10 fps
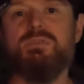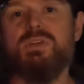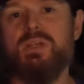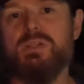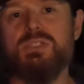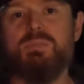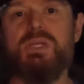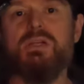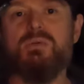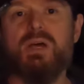if another
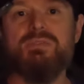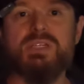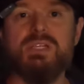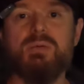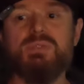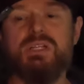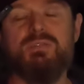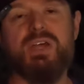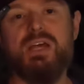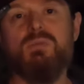subpoena arrives, that type of
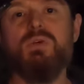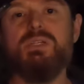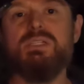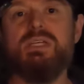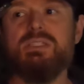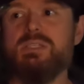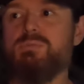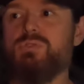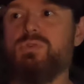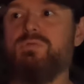stuff, I kind of wanted to get
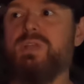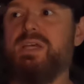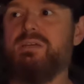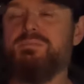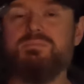some sort of like